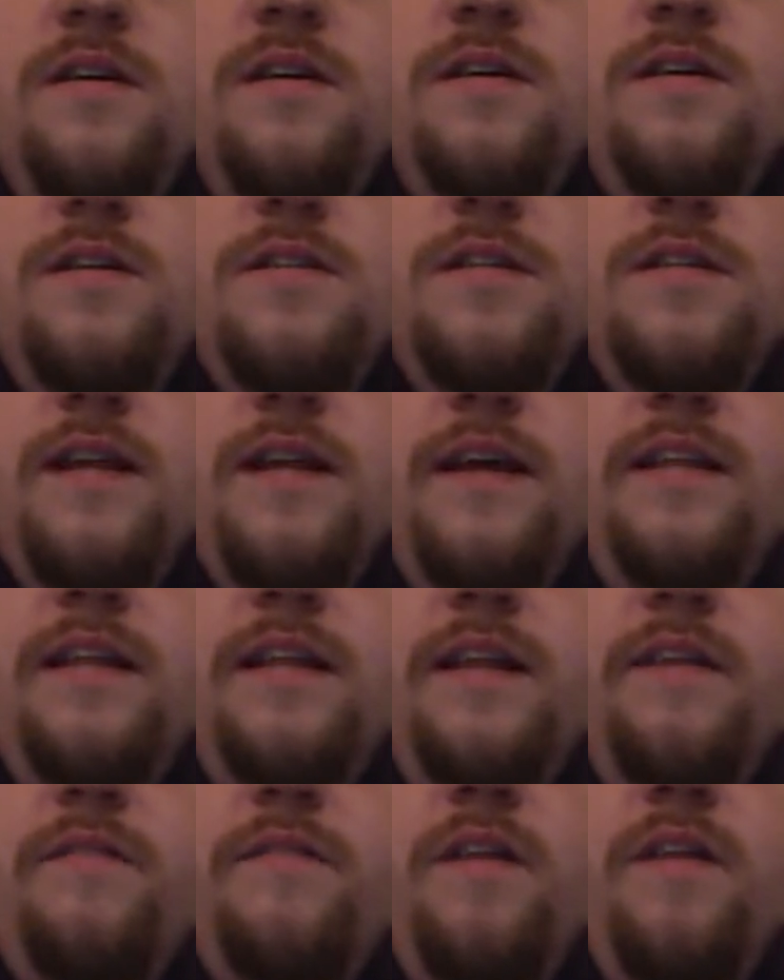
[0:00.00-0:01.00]

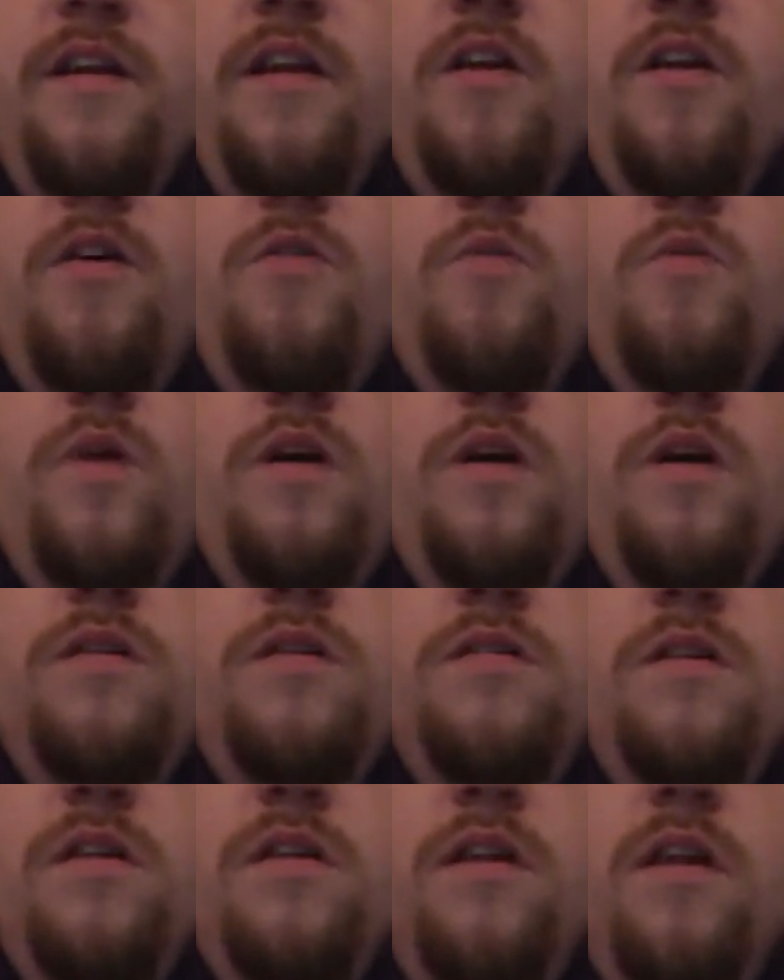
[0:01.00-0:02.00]
slightly lower,
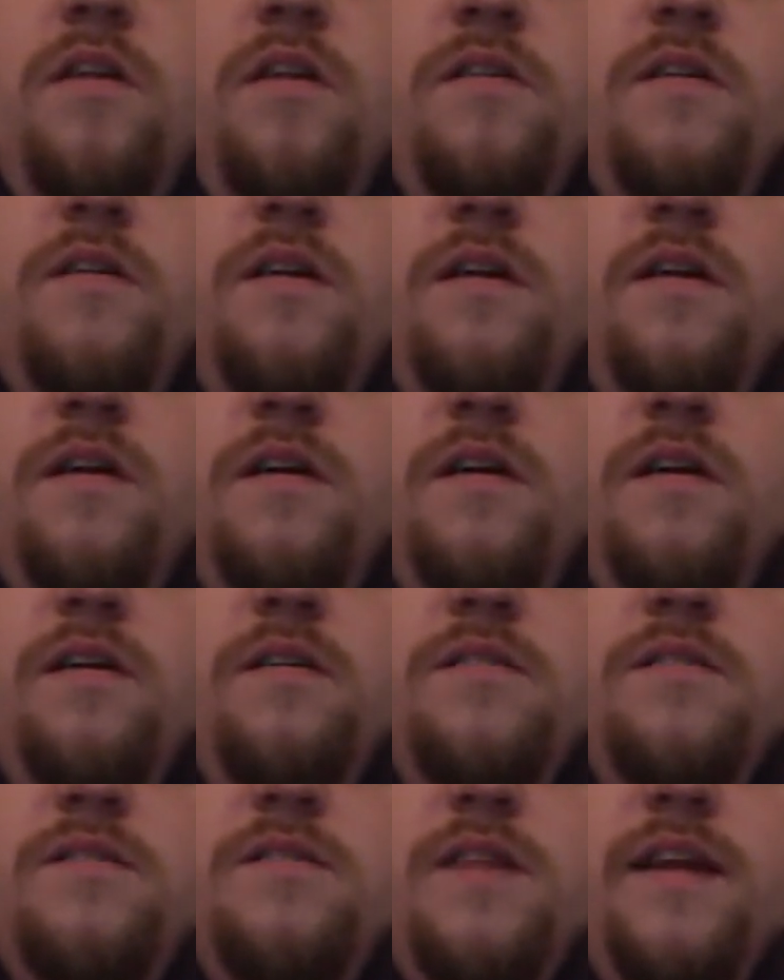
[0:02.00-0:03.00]

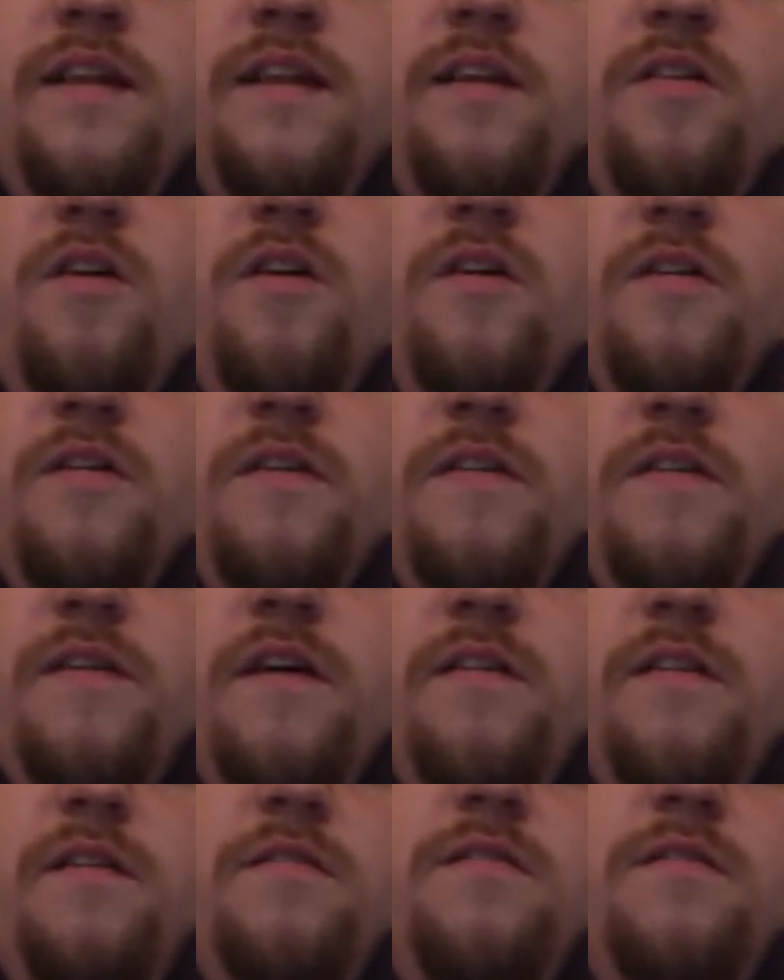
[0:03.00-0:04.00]
slightly longer than the
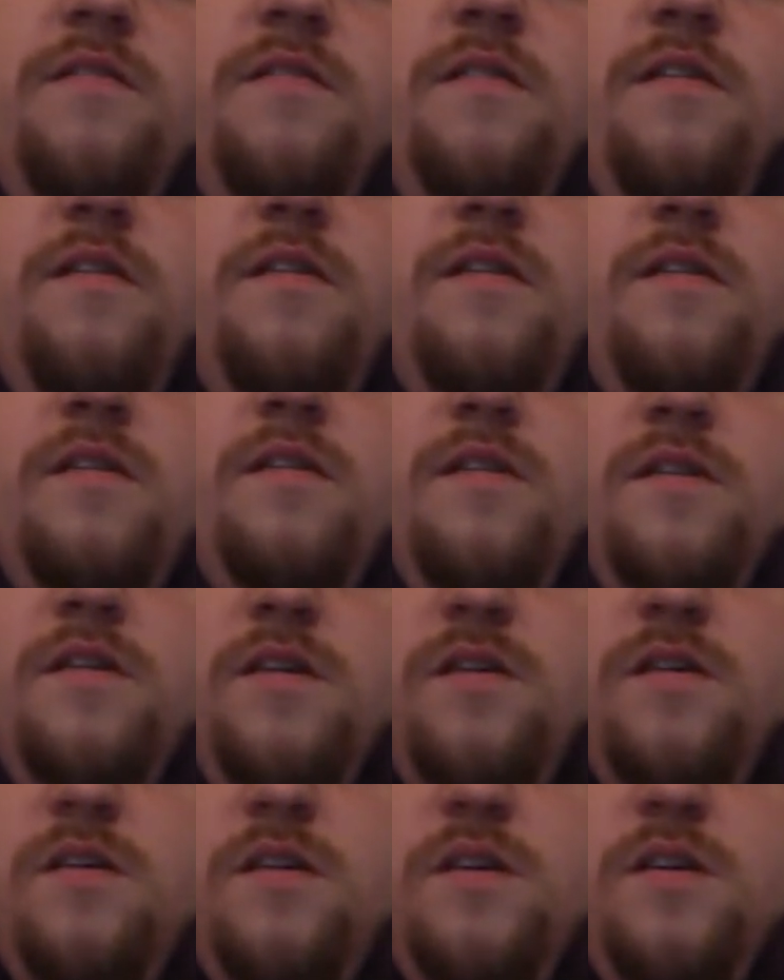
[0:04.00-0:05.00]
other.
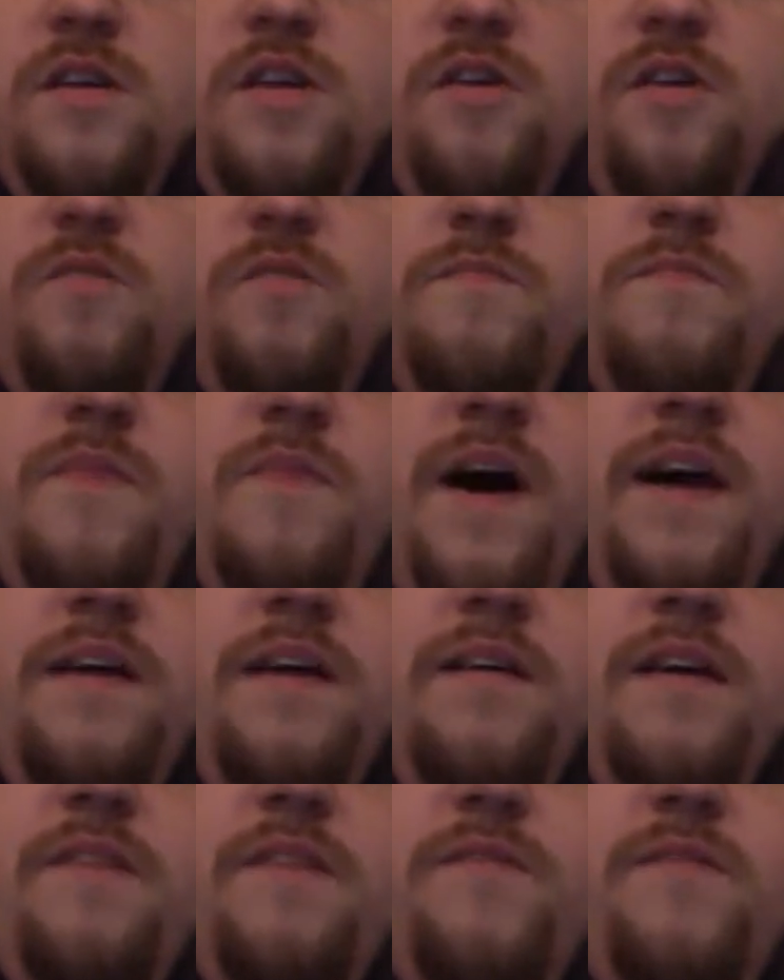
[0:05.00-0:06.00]
You might,
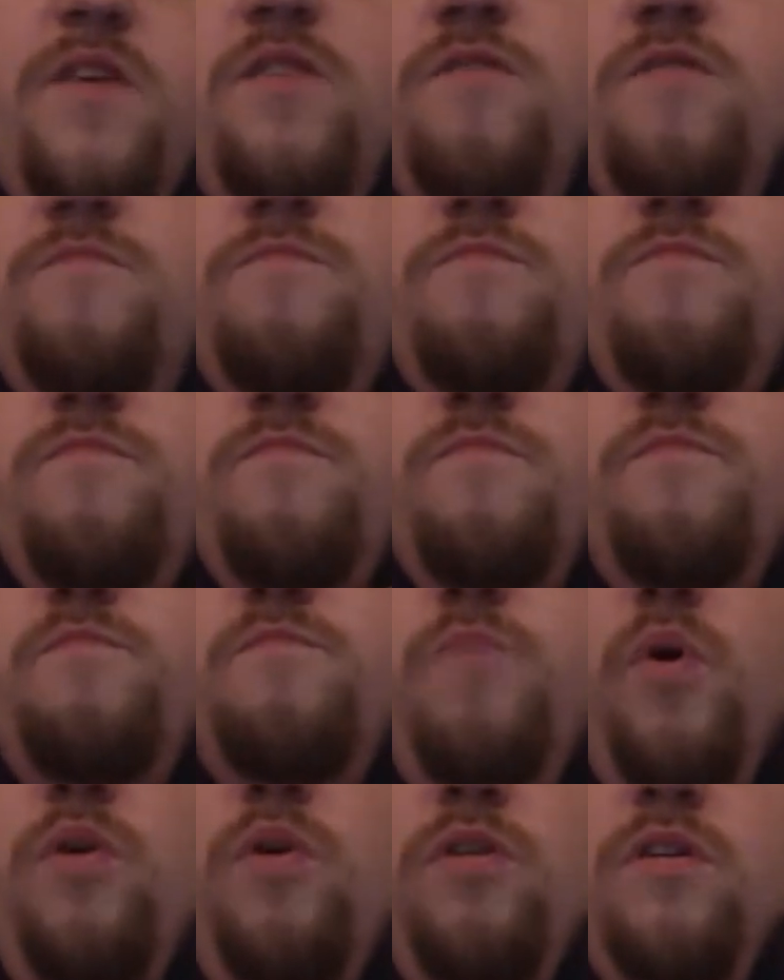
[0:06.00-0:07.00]
if you're
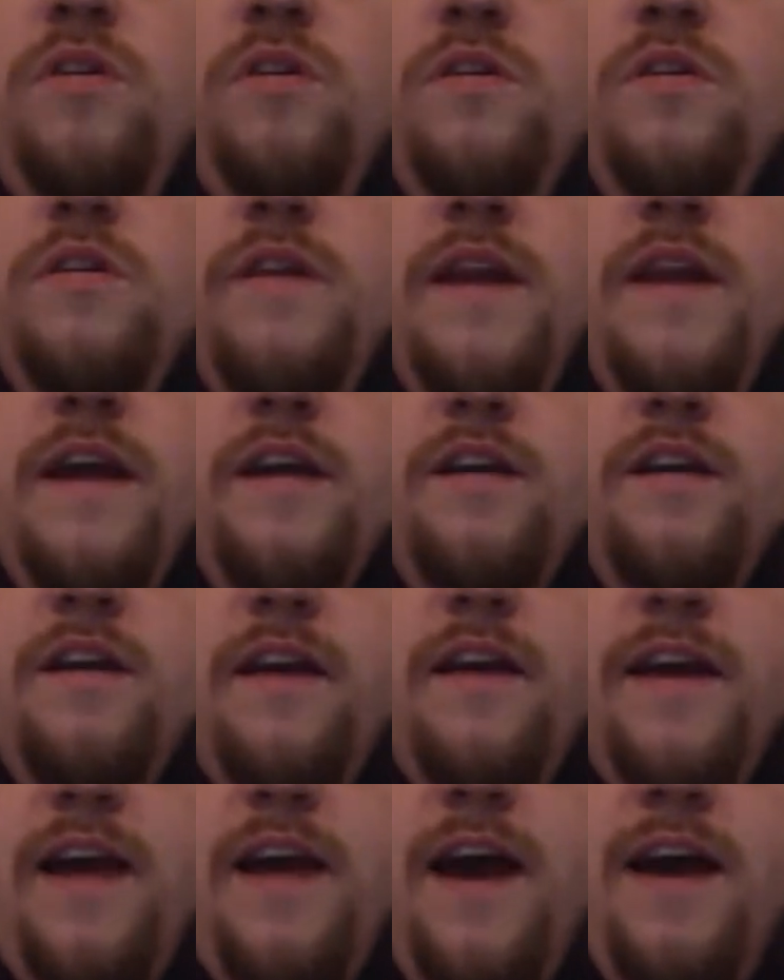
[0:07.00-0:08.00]
bull-necked
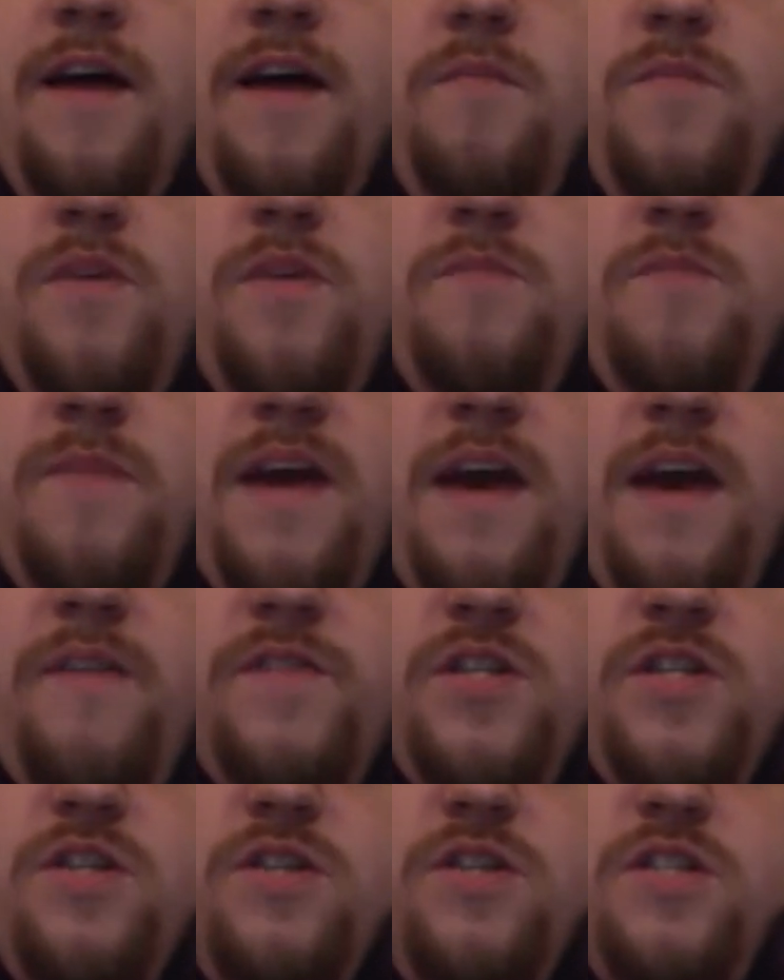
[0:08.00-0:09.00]
like I am, you may have
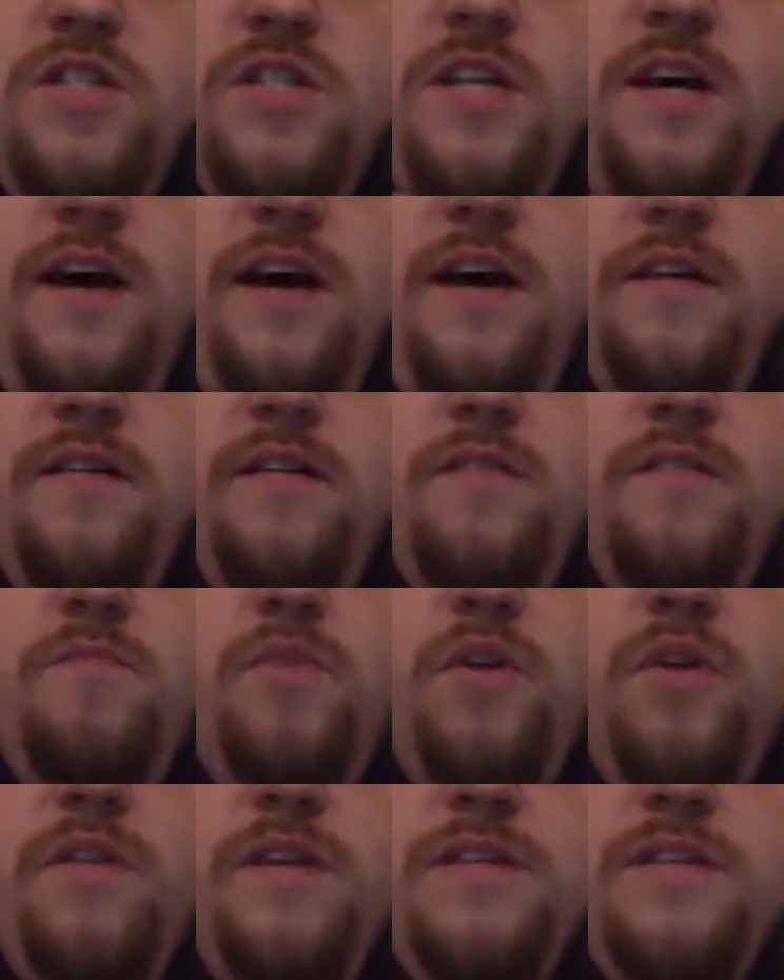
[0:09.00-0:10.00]
to
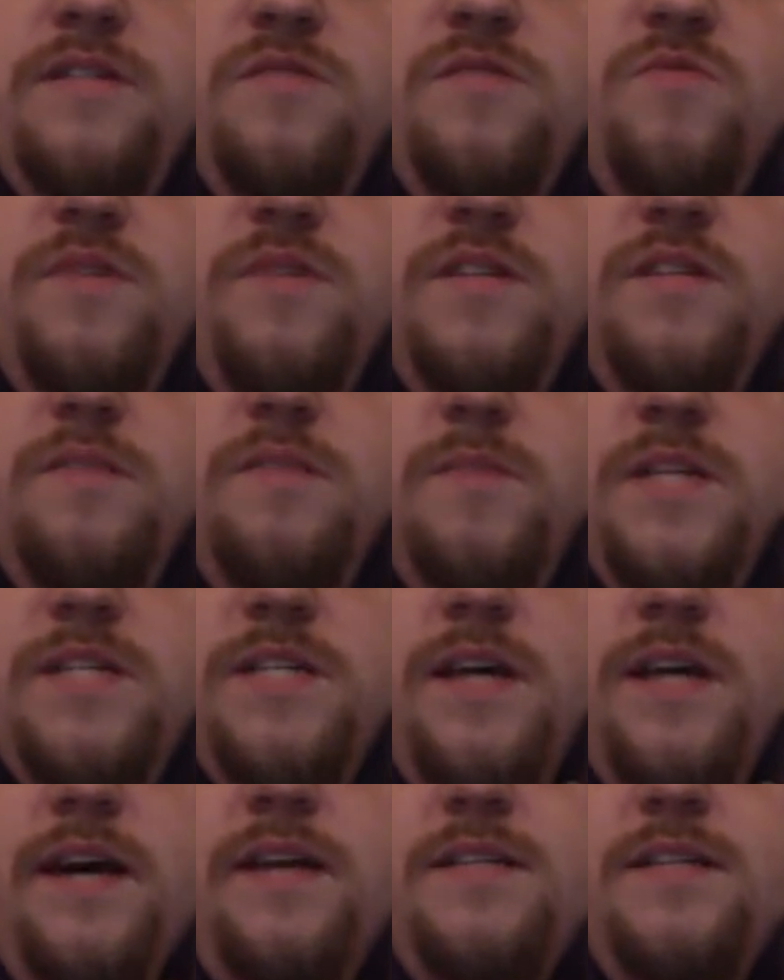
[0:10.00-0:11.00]
pull this reasonably
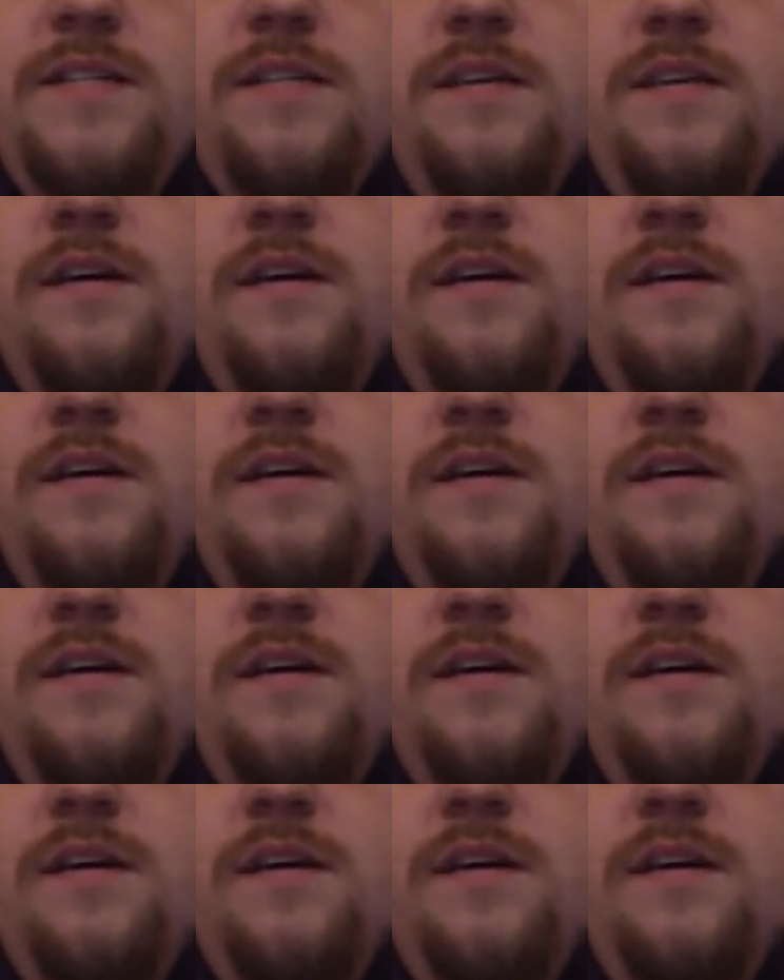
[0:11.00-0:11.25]
tight,